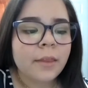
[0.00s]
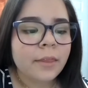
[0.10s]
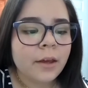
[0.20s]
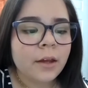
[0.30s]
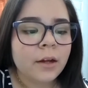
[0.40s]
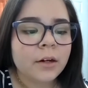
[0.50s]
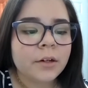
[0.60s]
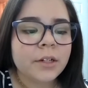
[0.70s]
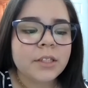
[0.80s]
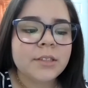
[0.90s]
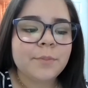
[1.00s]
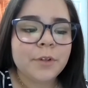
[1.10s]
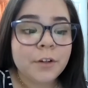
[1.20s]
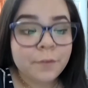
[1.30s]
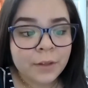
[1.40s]
The artist's
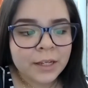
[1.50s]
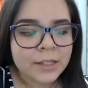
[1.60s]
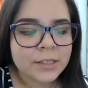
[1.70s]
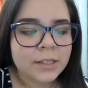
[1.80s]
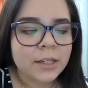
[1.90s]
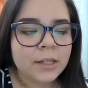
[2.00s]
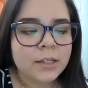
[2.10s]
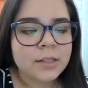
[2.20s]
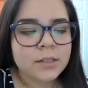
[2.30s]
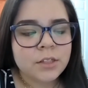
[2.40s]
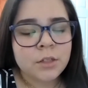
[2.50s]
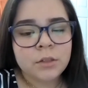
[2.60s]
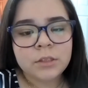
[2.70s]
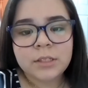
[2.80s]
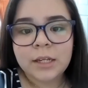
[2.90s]
birthplace is
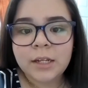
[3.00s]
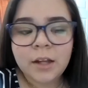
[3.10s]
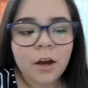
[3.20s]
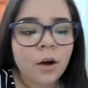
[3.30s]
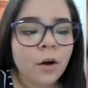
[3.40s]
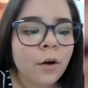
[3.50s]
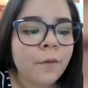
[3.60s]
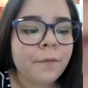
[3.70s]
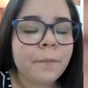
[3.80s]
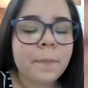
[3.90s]
June 10 of